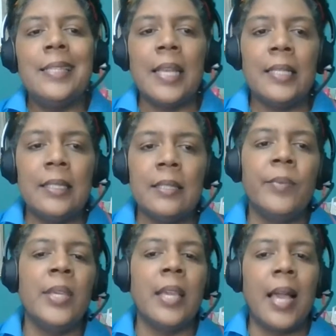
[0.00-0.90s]
send it to
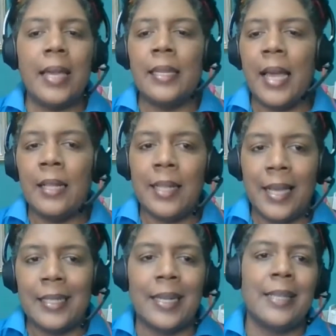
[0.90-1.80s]
me and I'll
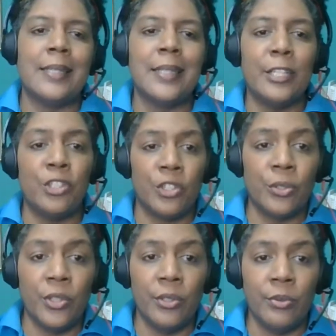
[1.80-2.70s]
analyze it and
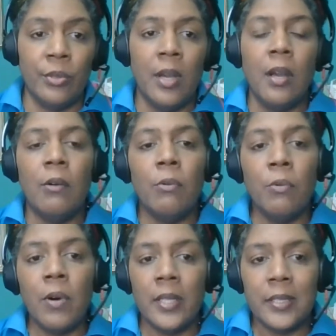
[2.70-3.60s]
show you
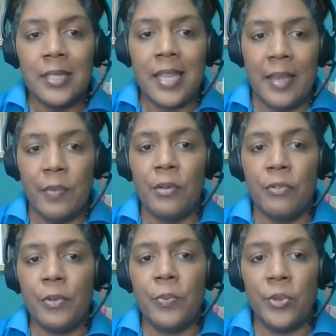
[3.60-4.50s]
what type
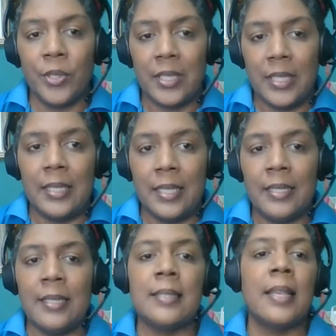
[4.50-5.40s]
of report it
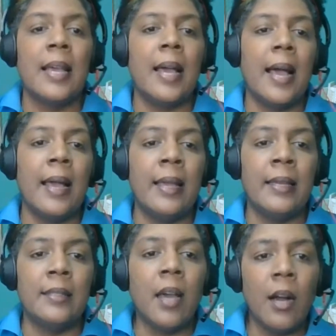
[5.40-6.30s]
is
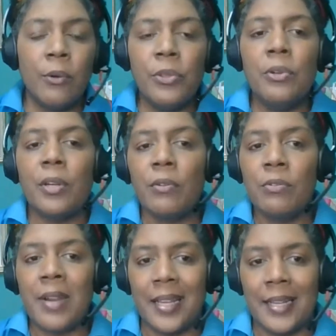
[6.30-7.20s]
and how you could
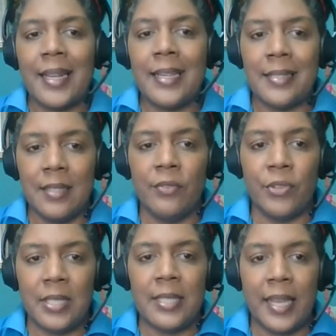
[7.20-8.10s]
recognize the
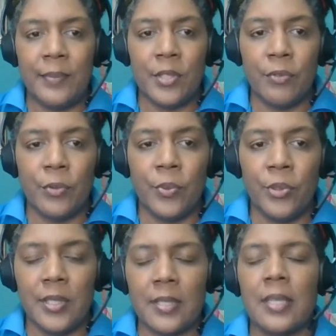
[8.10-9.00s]
different types of
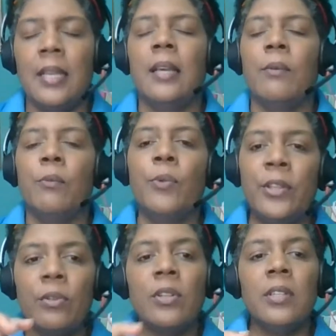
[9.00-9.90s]
reports
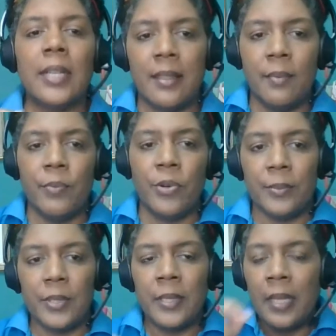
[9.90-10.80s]
when you look at the
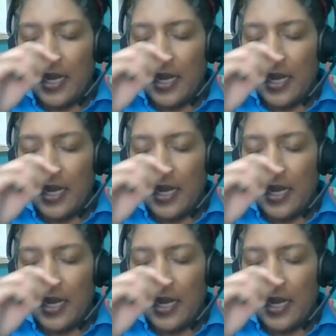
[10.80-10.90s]
prompt.